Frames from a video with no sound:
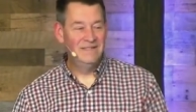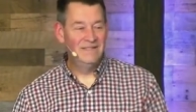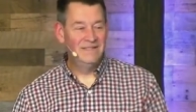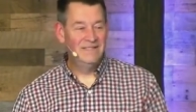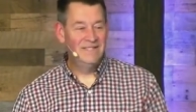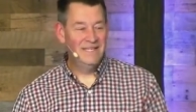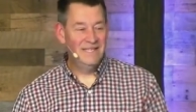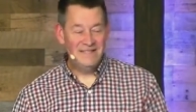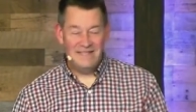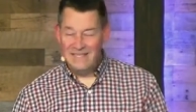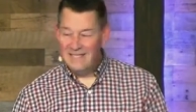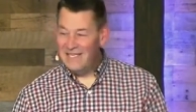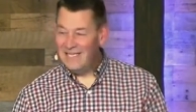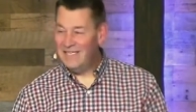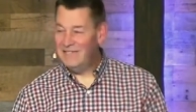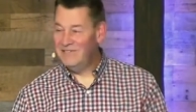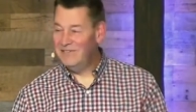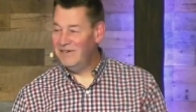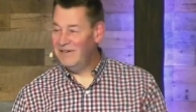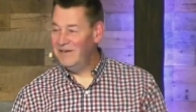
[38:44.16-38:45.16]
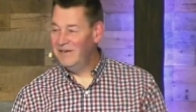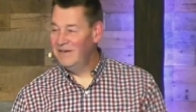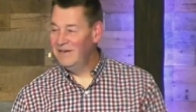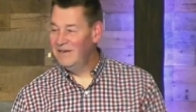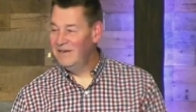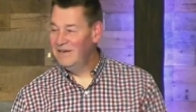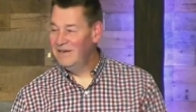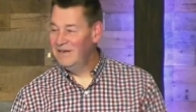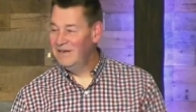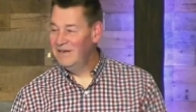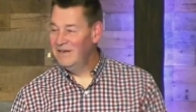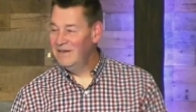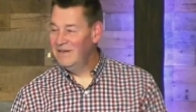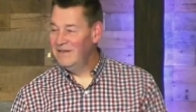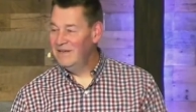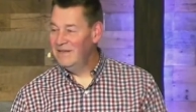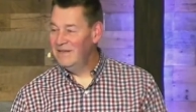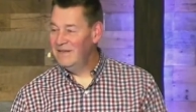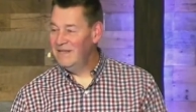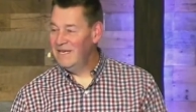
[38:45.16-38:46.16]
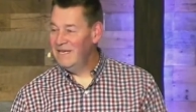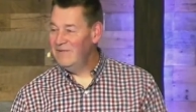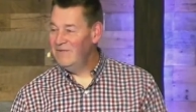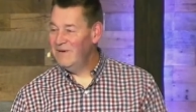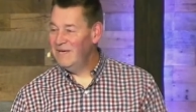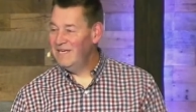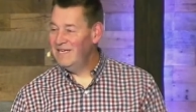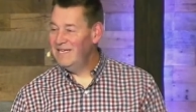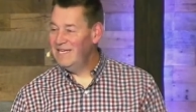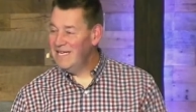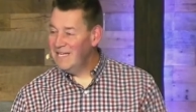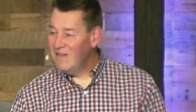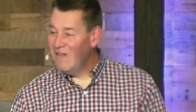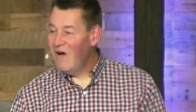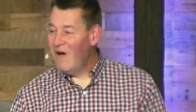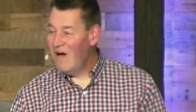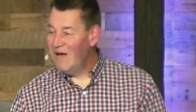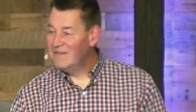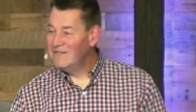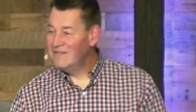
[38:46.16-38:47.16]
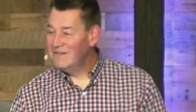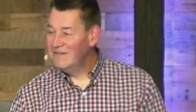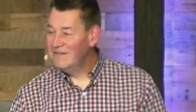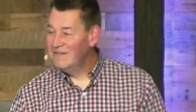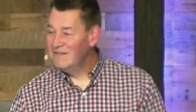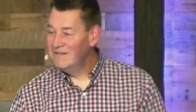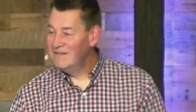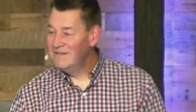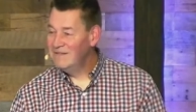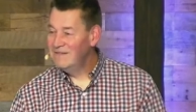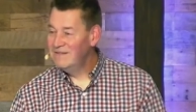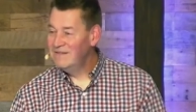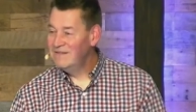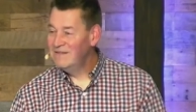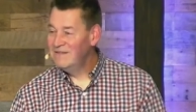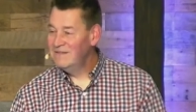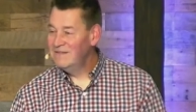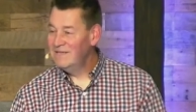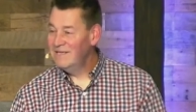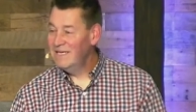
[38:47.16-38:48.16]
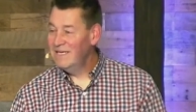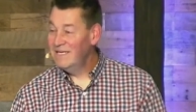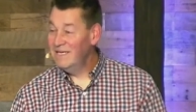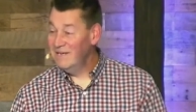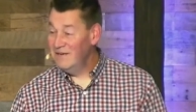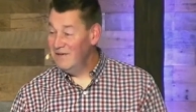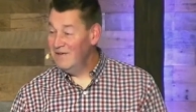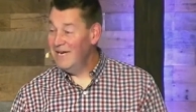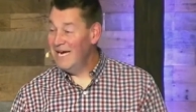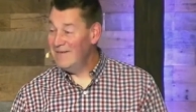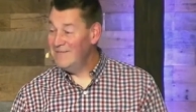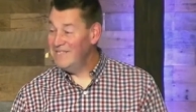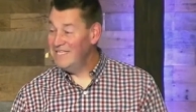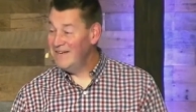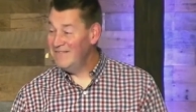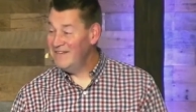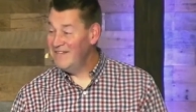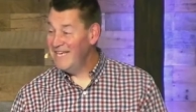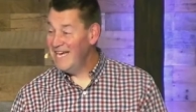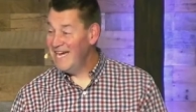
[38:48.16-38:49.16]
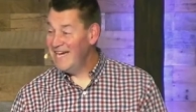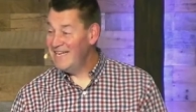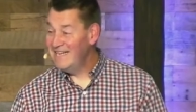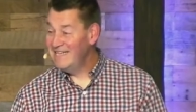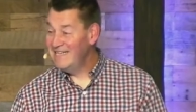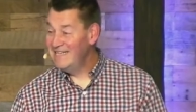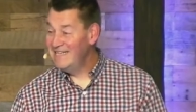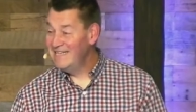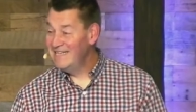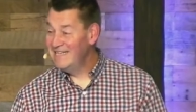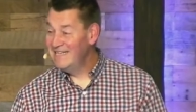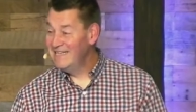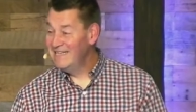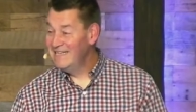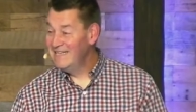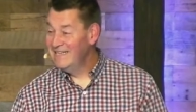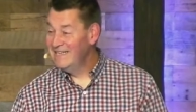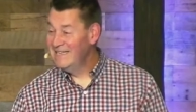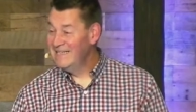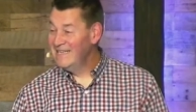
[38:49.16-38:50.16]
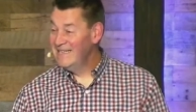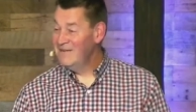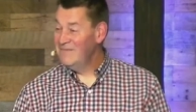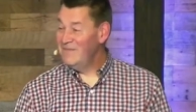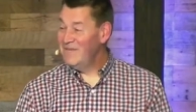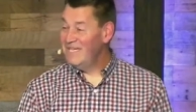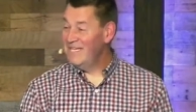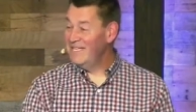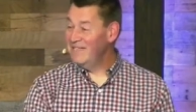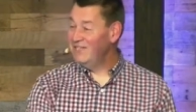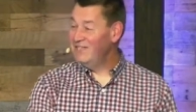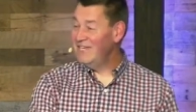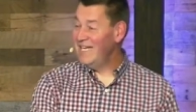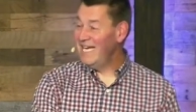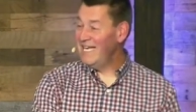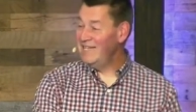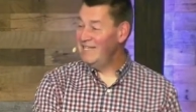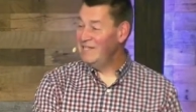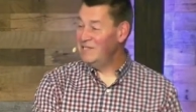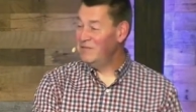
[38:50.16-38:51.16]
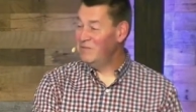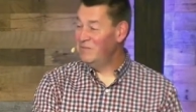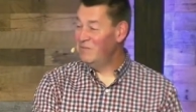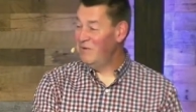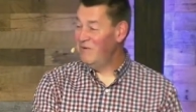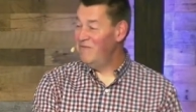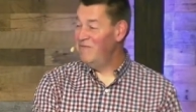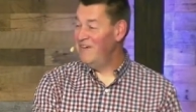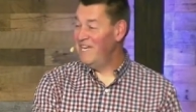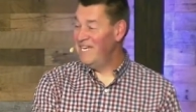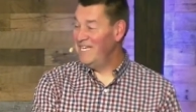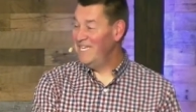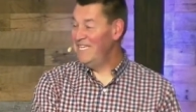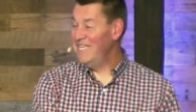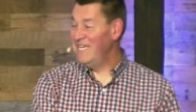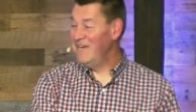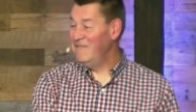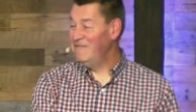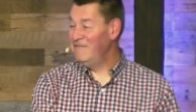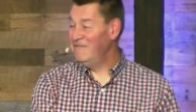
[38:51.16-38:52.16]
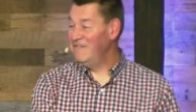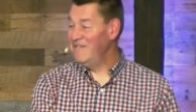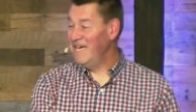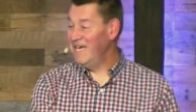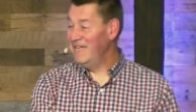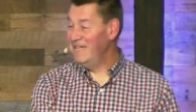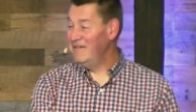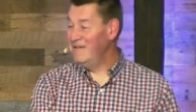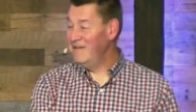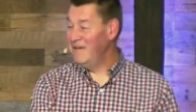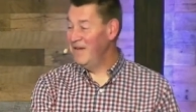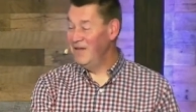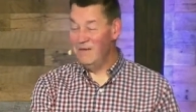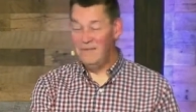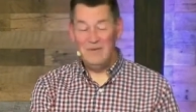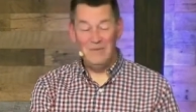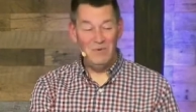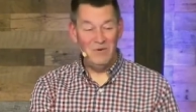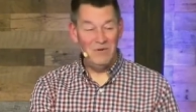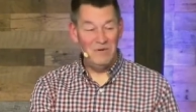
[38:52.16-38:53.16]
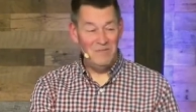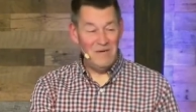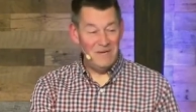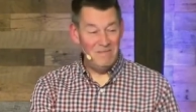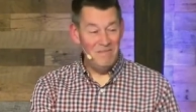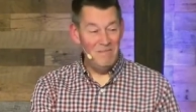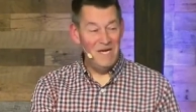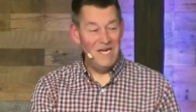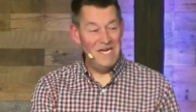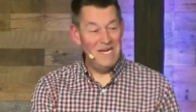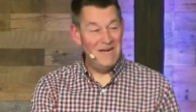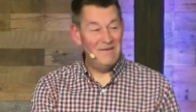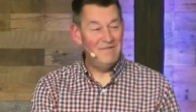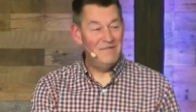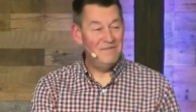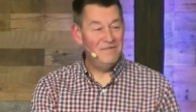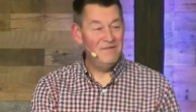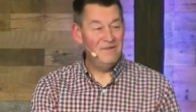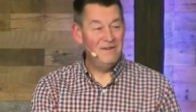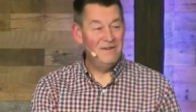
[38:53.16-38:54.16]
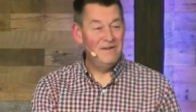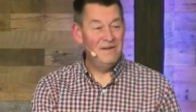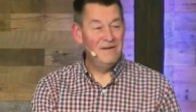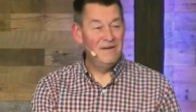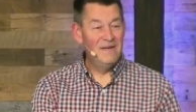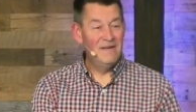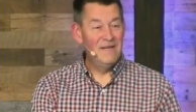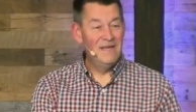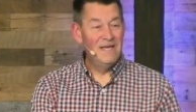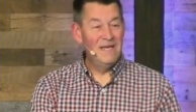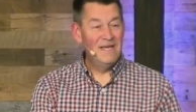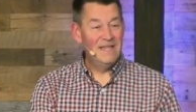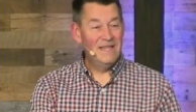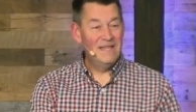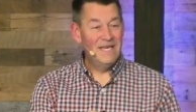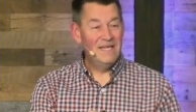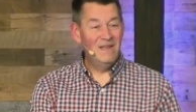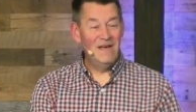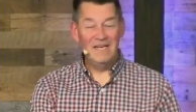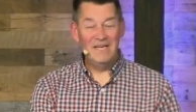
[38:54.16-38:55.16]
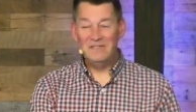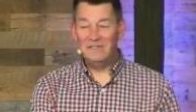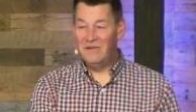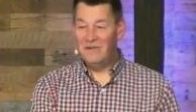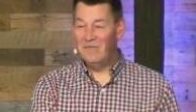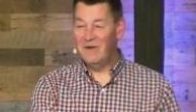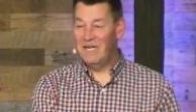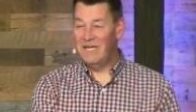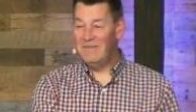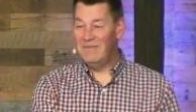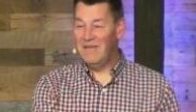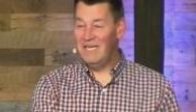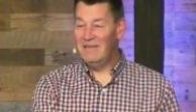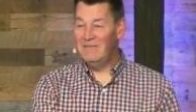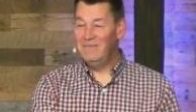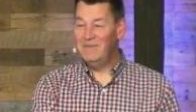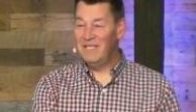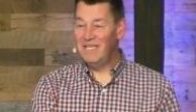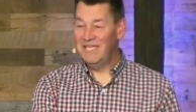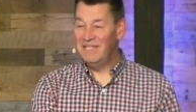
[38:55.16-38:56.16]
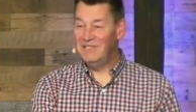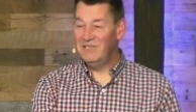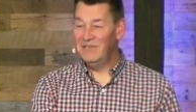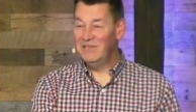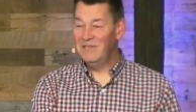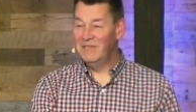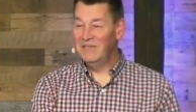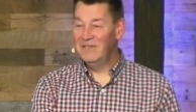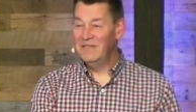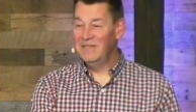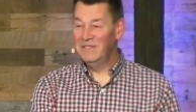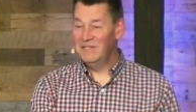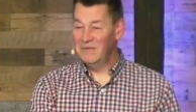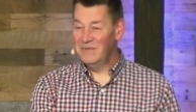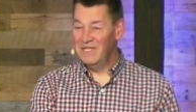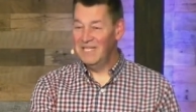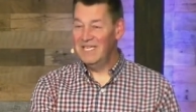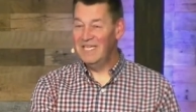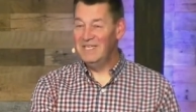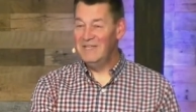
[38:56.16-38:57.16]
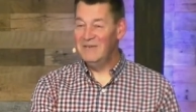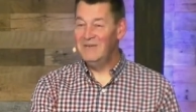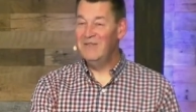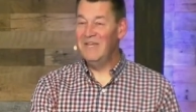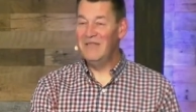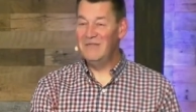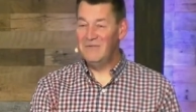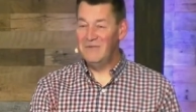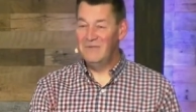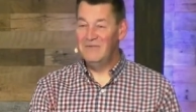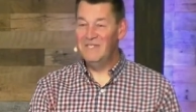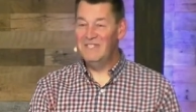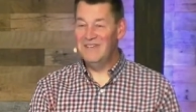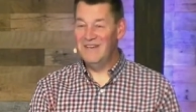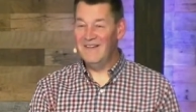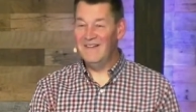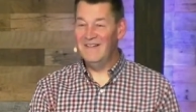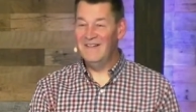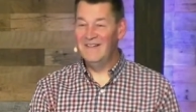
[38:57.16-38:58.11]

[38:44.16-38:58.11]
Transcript: a teenager that he wanted to get lost. You know what happens after that? Because she had this prophetic gift that other people could make money off of her, they lost their money making potential. So what they do? They threw him in jail.